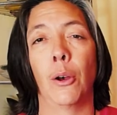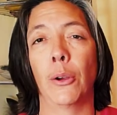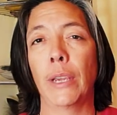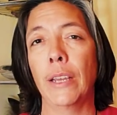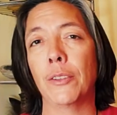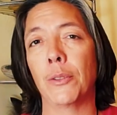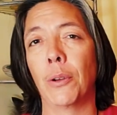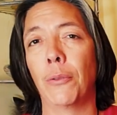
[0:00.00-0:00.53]

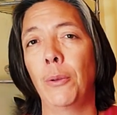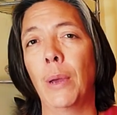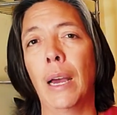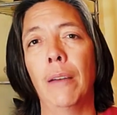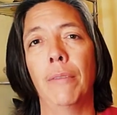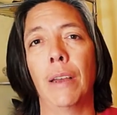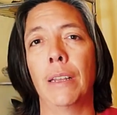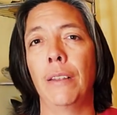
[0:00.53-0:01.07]
Okay, so if you
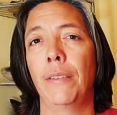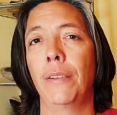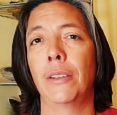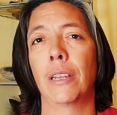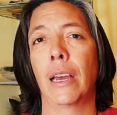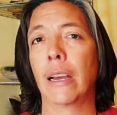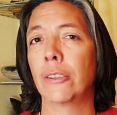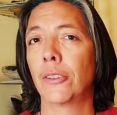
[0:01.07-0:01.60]
have
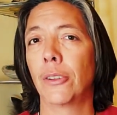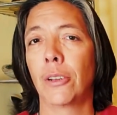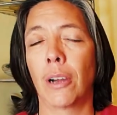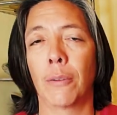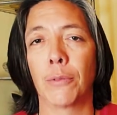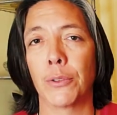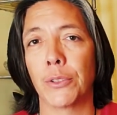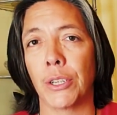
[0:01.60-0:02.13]
anything to add to the
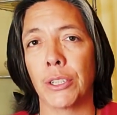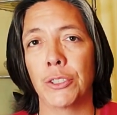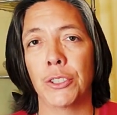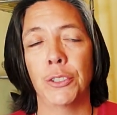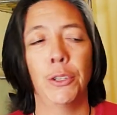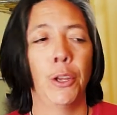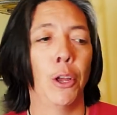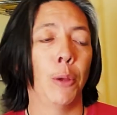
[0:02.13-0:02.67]

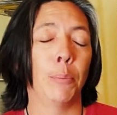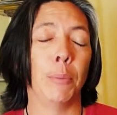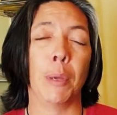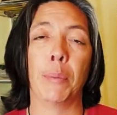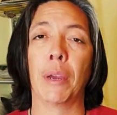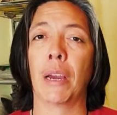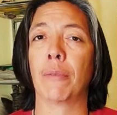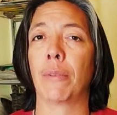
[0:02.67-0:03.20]
conversation,
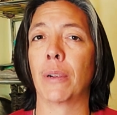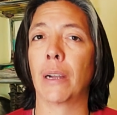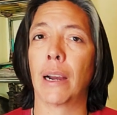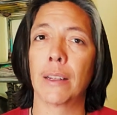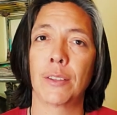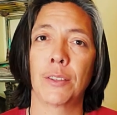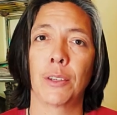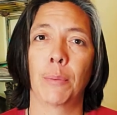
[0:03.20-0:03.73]
maybe I
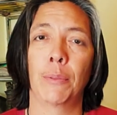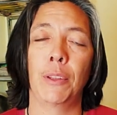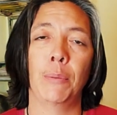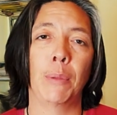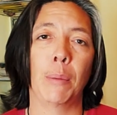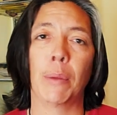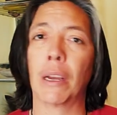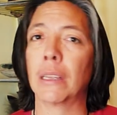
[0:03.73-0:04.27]
forgot
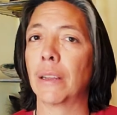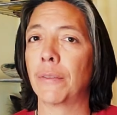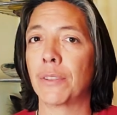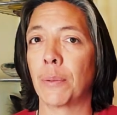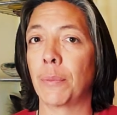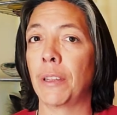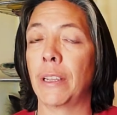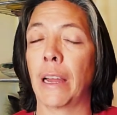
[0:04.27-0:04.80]
something, maybe I
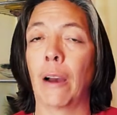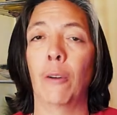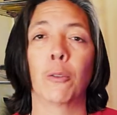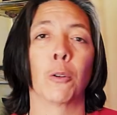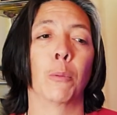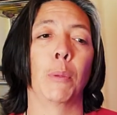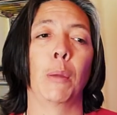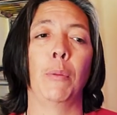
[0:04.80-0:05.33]
left something
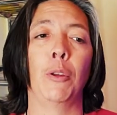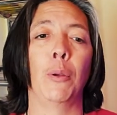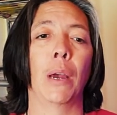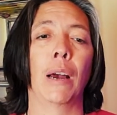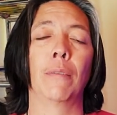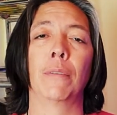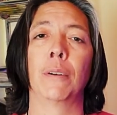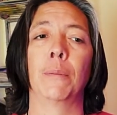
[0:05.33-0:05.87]
out, or maybe you
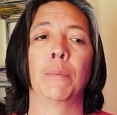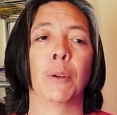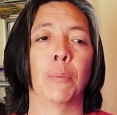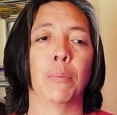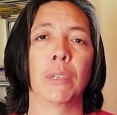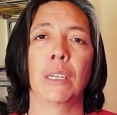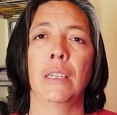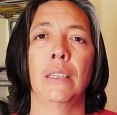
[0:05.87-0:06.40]
have a
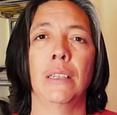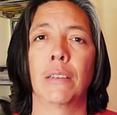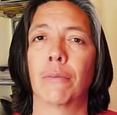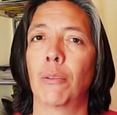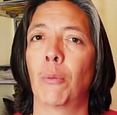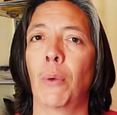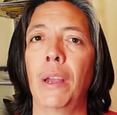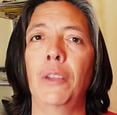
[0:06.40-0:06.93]
completely
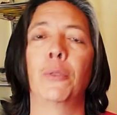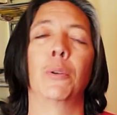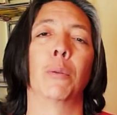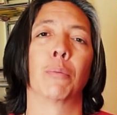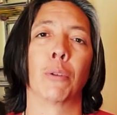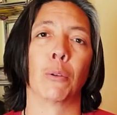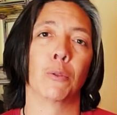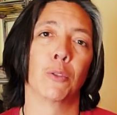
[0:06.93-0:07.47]
different way to
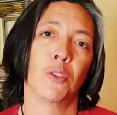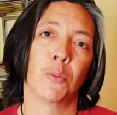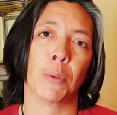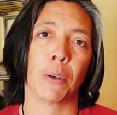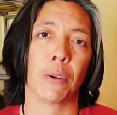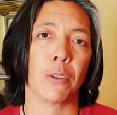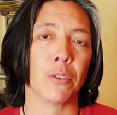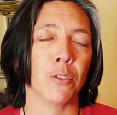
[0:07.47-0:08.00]
approach
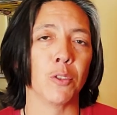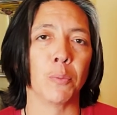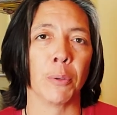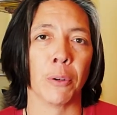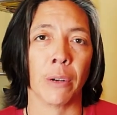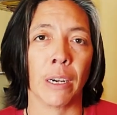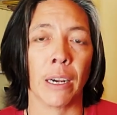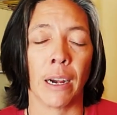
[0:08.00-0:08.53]
spirits and
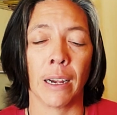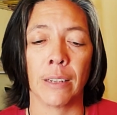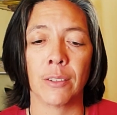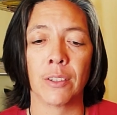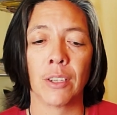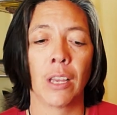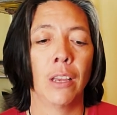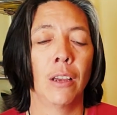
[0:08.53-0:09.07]
spirit
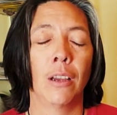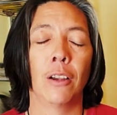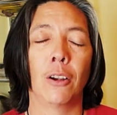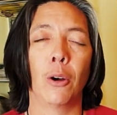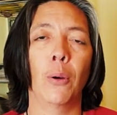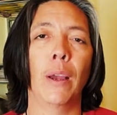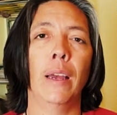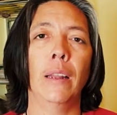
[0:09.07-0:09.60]
guides,
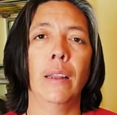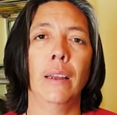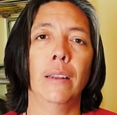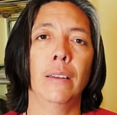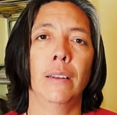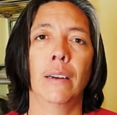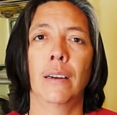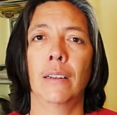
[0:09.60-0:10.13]
go ahead
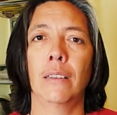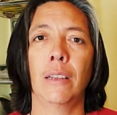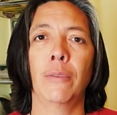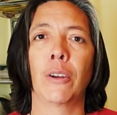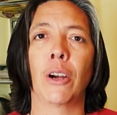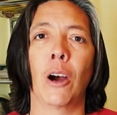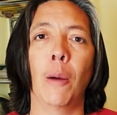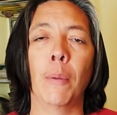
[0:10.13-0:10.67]
and leave
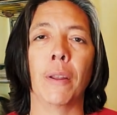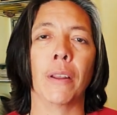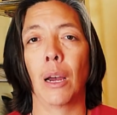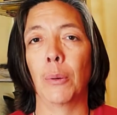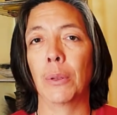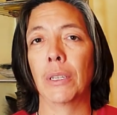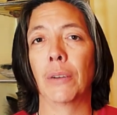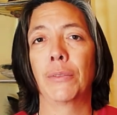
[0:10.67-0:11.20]
a comment.
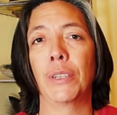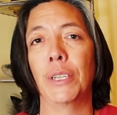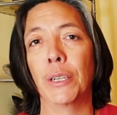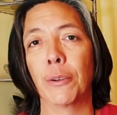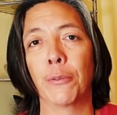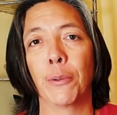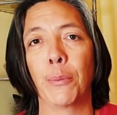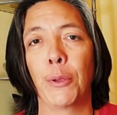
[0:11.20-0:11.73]
I would love to
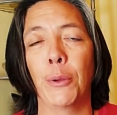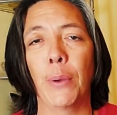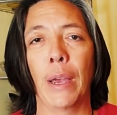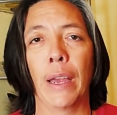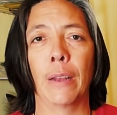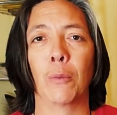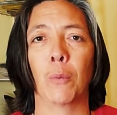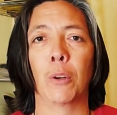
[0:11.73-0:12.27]
hear from you
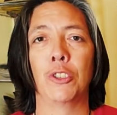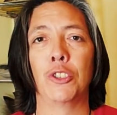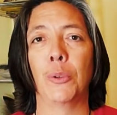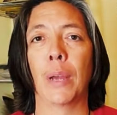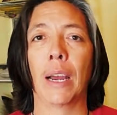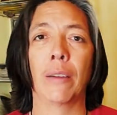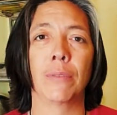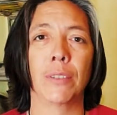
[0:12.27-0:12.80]
and what
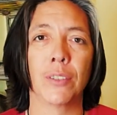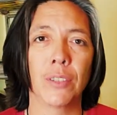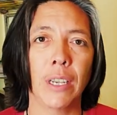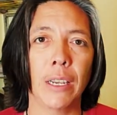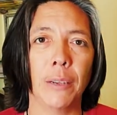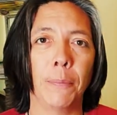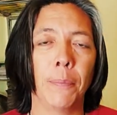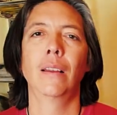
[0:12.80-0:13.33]
you have to
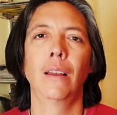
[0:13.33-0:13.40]
say.